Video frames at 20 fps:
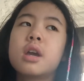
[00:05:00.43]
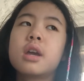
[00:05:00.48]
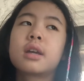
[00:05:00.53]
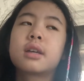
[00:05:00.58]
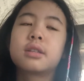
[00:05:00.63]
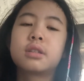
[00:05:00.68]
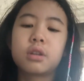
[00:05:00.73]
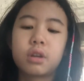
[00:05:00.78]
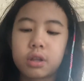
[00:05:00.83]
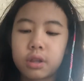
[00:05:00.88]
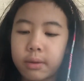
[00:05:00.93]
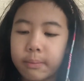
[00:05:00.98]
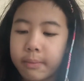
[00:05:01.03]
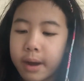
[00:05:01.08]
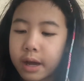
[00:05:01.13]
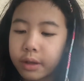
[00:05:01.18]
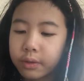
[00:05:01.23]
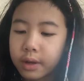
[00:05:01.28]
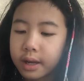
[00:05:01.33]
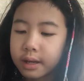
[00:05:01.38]
Because, you know, the
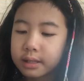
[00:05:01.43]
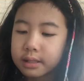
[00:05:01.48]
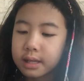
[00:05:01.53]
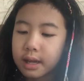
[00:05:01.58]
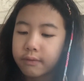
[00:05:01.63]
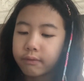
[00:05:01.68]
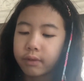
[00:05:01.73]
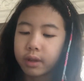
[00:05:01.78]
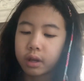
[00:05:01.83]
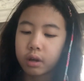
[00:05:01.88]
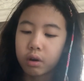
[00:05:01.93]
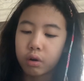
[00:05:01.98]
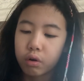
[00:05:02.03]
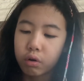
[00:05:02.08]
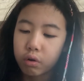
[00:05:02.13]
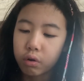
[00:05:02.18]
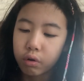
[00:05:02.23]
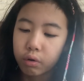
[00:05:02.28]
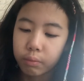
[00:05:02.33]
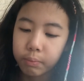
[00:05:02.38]
mild liners have, like, a
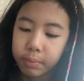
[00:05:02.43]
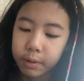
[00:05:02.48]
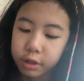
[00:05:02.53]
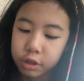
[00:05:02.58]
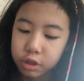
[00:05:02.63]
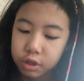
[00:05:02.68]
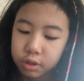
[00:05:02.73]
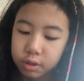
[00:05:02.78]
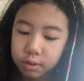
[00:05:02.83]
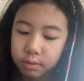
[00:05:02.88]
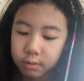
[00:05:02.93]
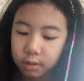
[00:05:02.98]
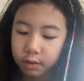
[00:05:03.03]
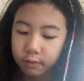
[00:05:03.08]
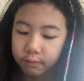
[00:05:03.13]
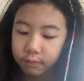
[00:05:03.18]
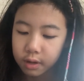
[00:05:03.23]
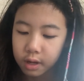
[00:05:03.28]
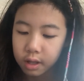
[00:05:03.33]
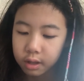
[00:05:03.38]
whole bunch
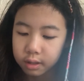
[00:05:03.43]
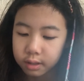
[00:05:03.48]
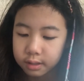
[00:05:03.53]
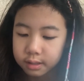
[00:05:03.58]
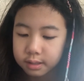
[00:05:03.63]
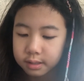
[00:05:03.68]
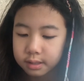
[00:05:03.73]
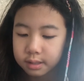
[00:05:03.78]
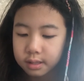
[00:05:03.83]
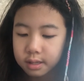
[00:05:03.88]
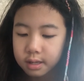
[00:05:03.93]
of colors.